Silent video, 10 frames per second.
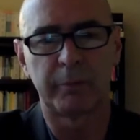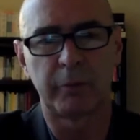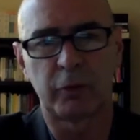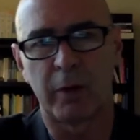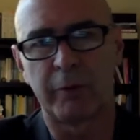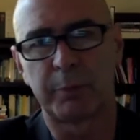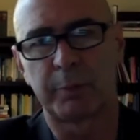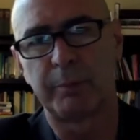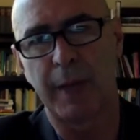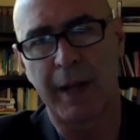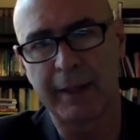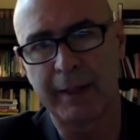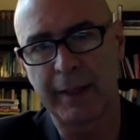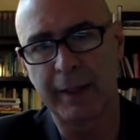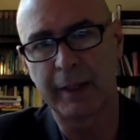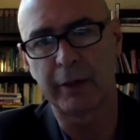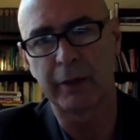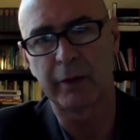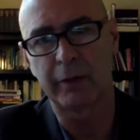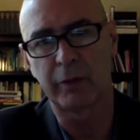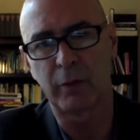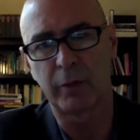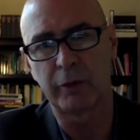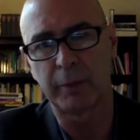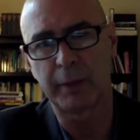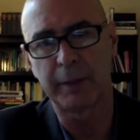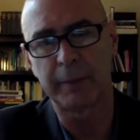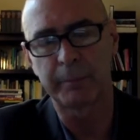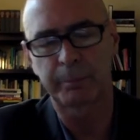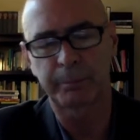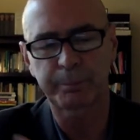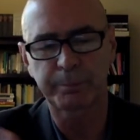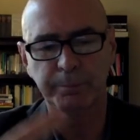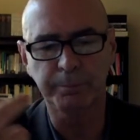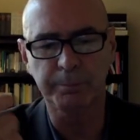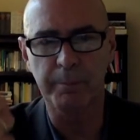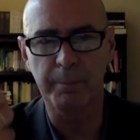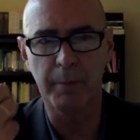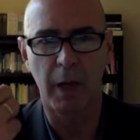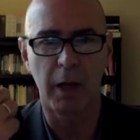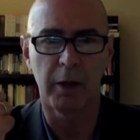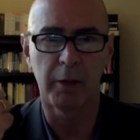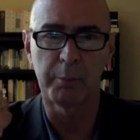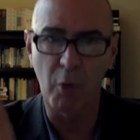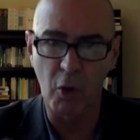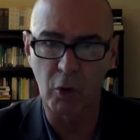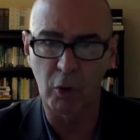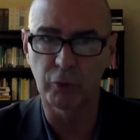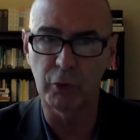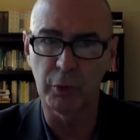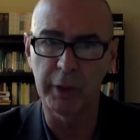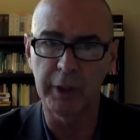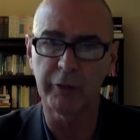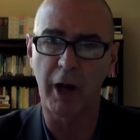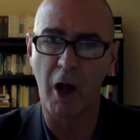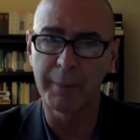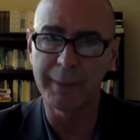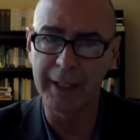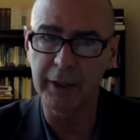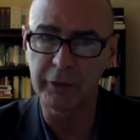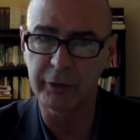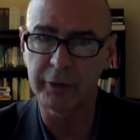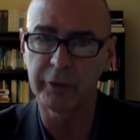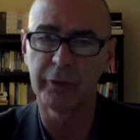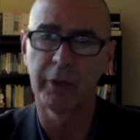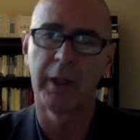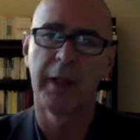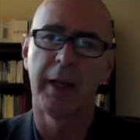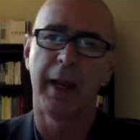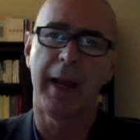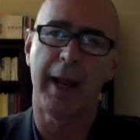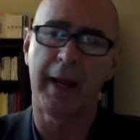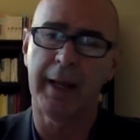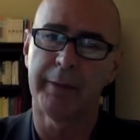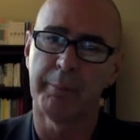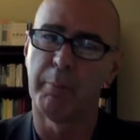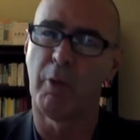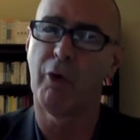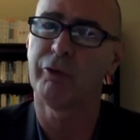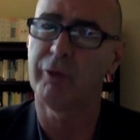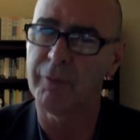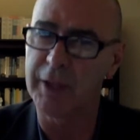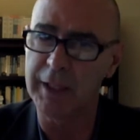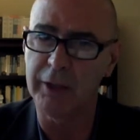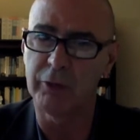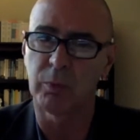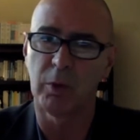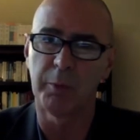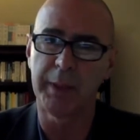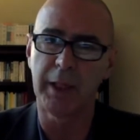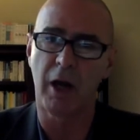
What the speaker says: sort of idea here is going to be moral duties and obligations, and most of these will be